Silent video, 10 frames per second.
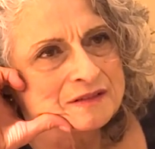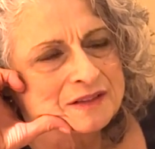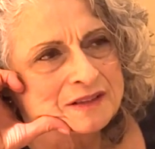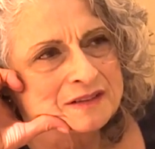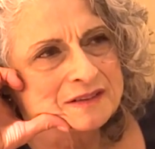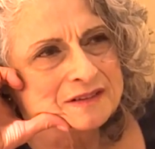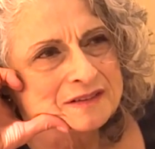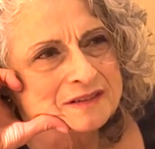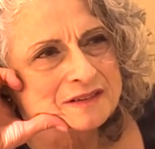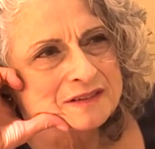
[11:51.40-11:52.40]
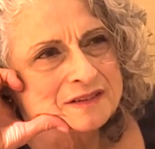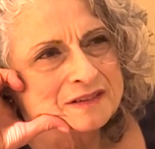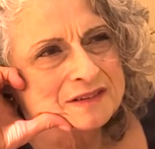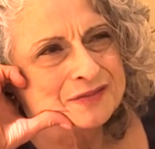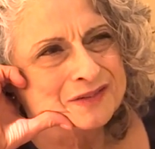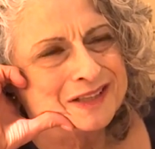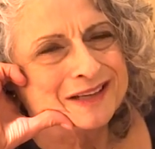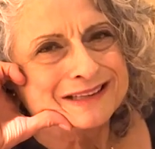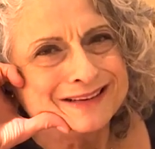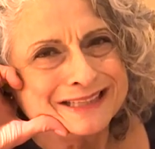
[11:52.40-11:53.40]
Well, if only I
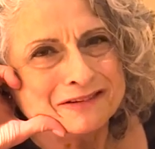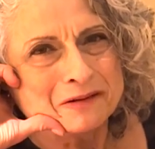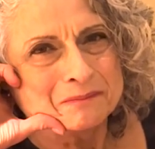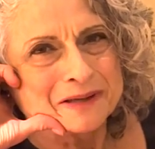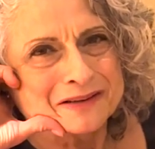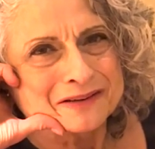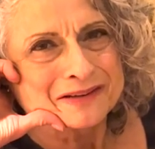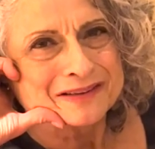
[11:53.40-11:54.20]
like them better.